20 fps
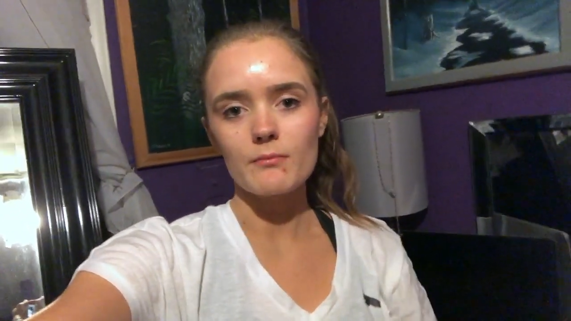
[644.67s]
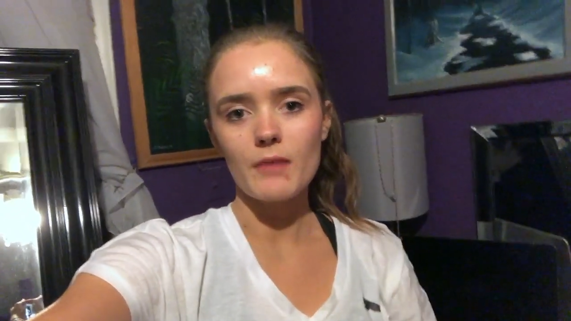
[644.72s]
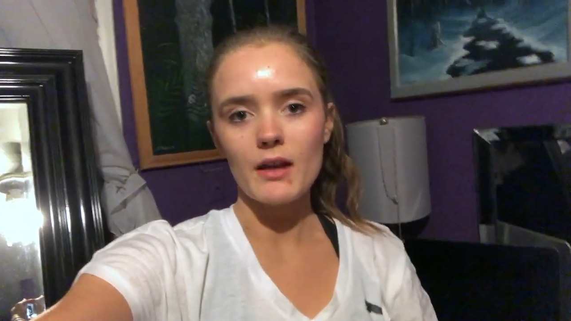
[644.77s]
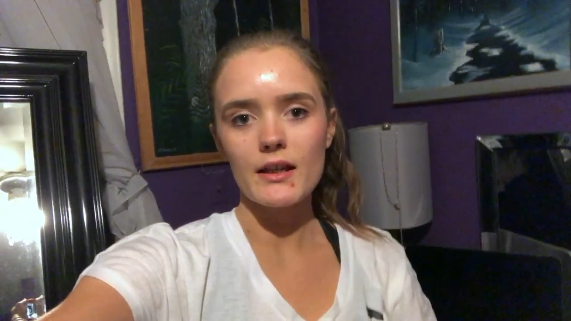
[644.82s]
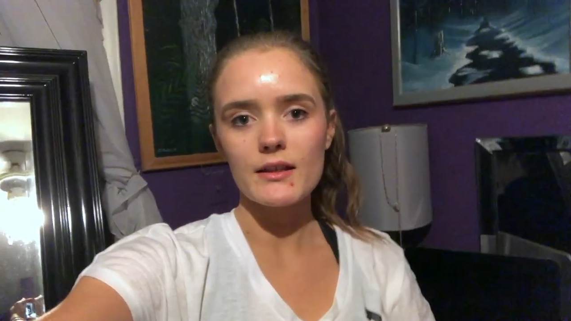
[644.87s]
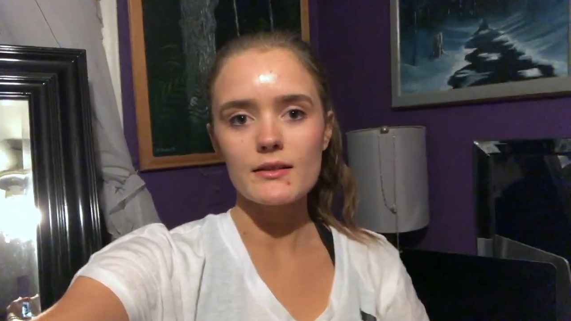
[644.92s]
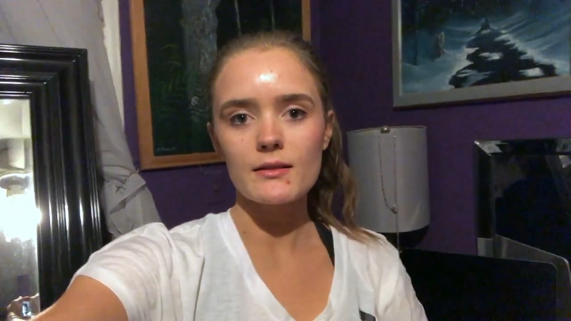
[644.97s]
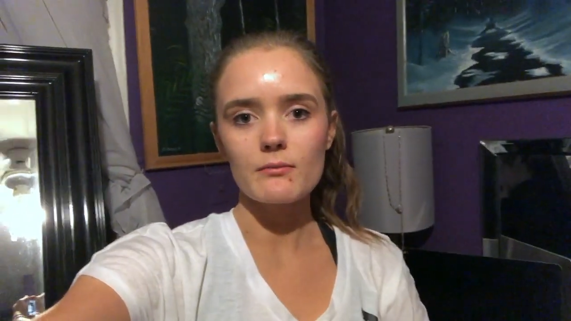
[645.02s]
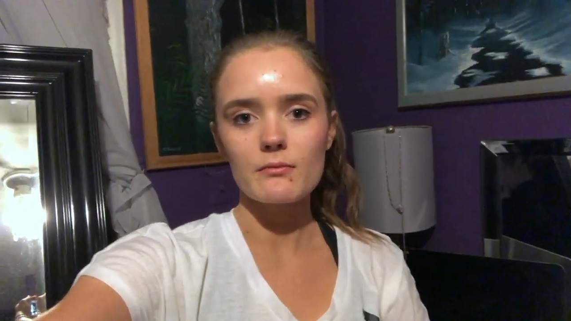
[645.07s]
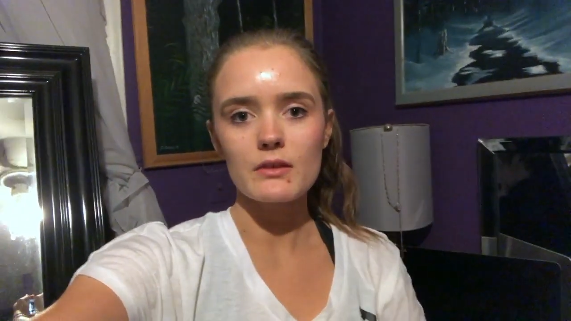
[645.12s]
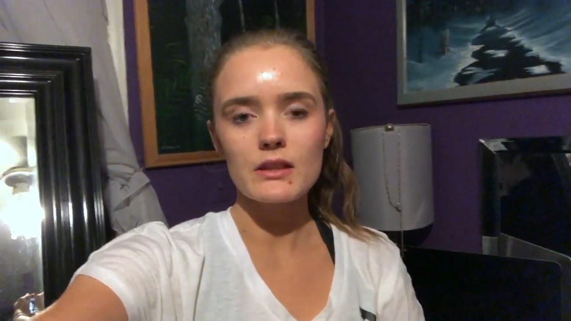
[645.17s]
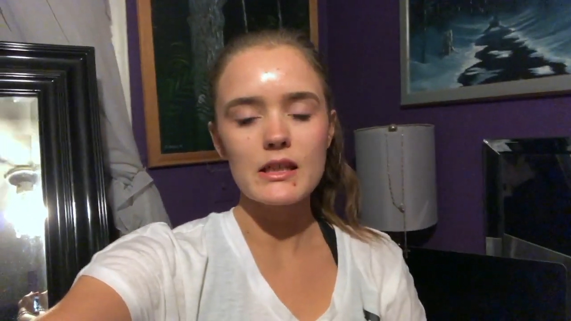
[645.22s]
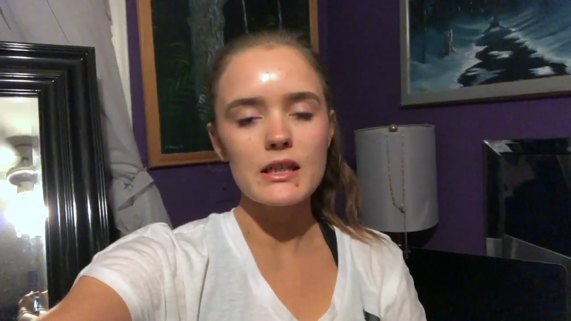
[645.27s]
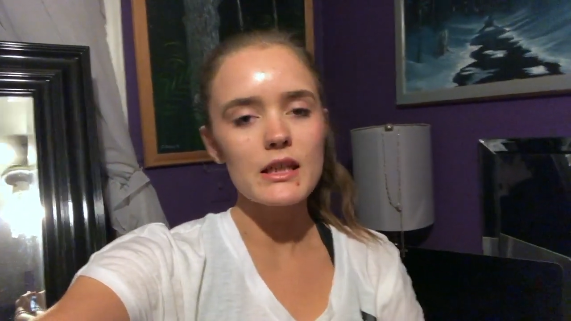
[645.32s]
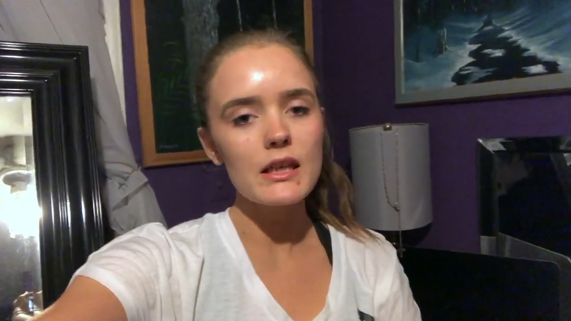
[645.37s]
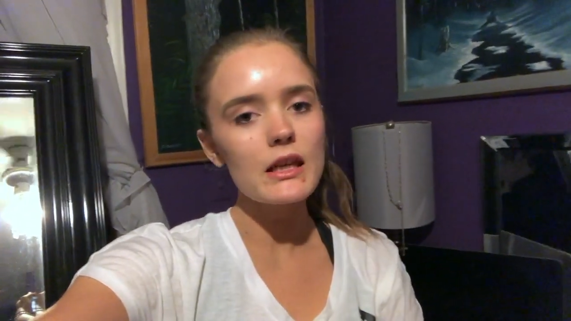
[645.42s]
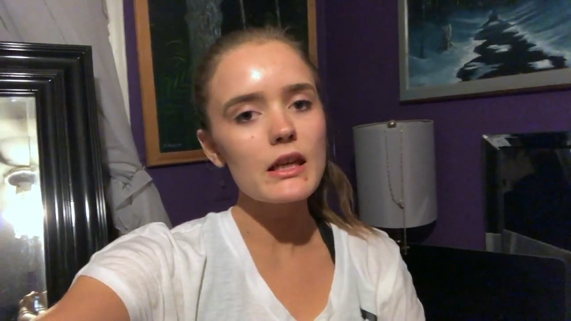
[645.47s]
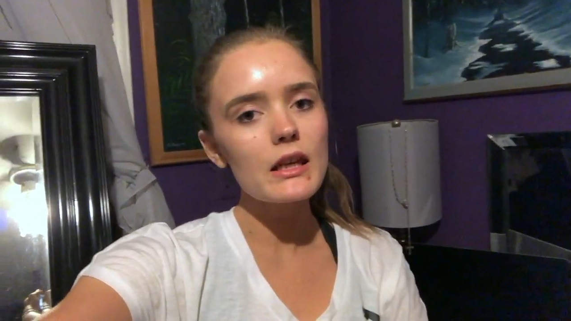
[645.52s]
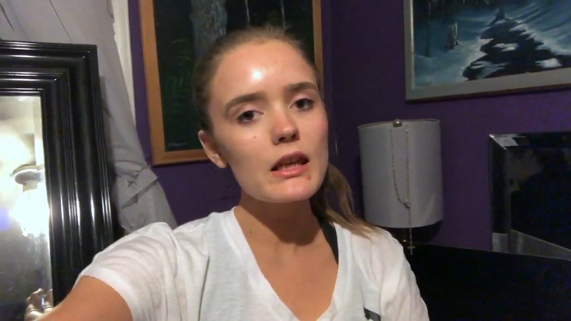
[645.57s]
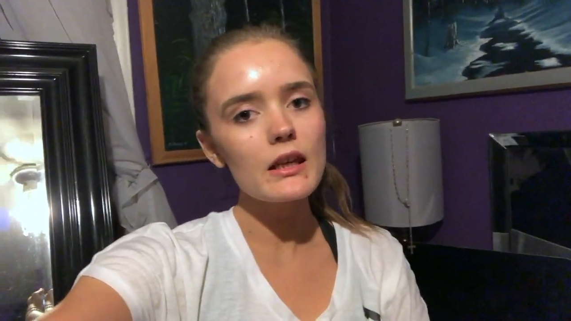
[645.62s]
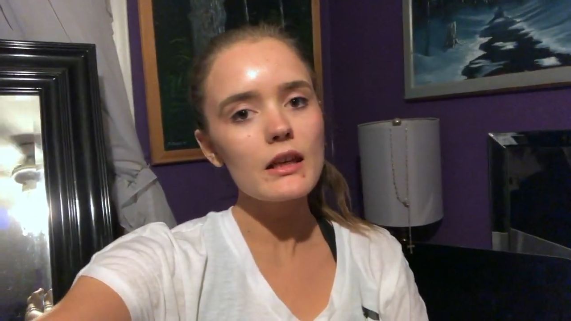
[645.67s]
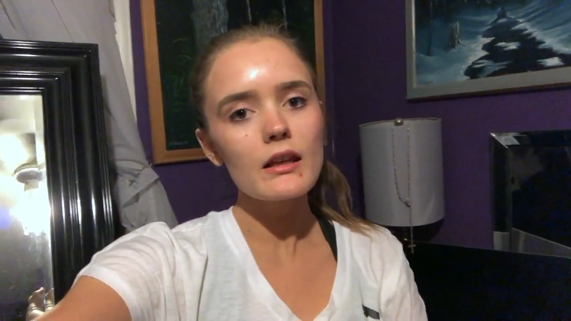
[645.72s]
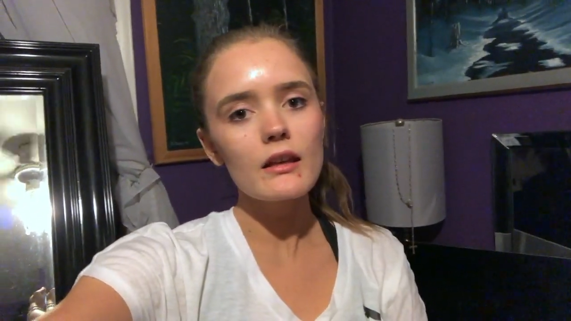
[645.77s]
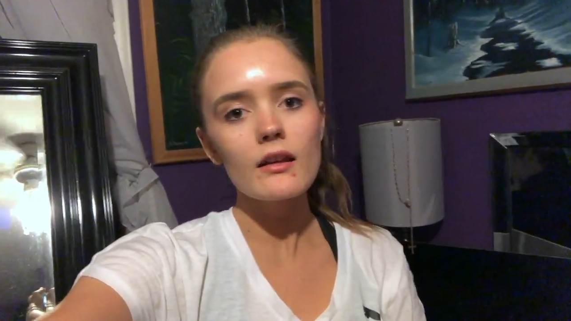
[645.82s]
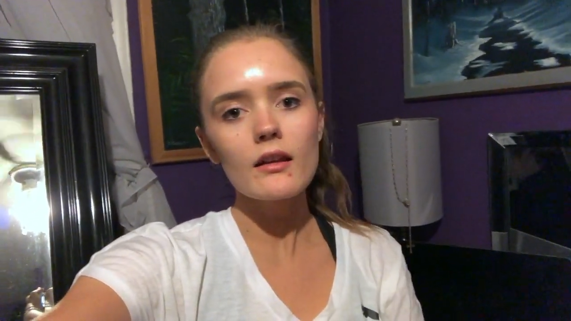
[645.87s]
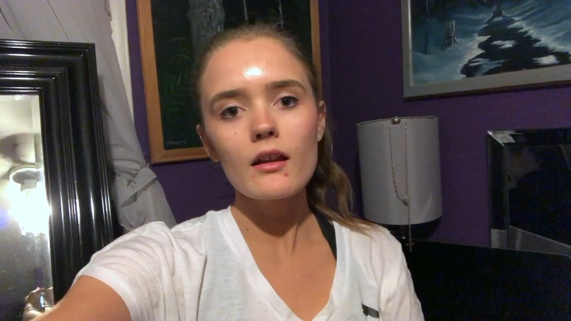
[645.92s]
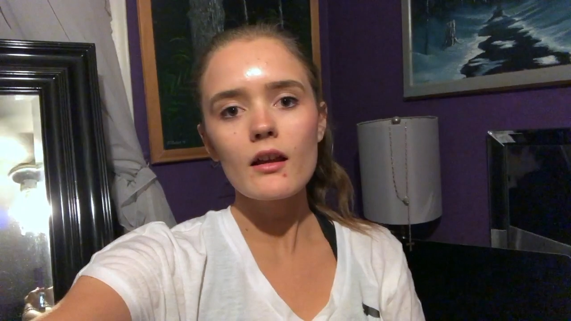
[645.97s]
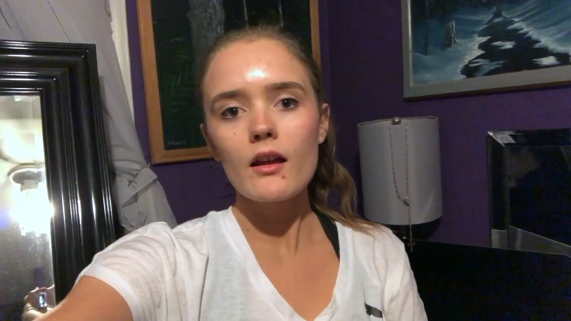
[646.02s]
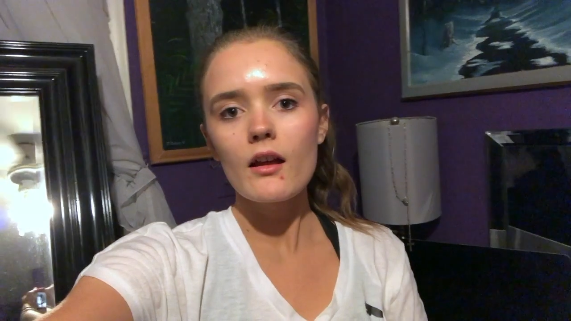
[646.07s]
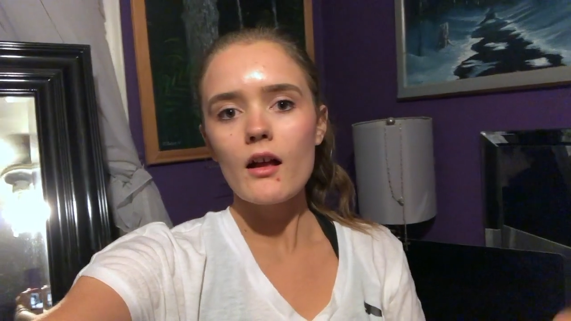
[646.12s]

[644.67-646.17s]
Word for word: make some tea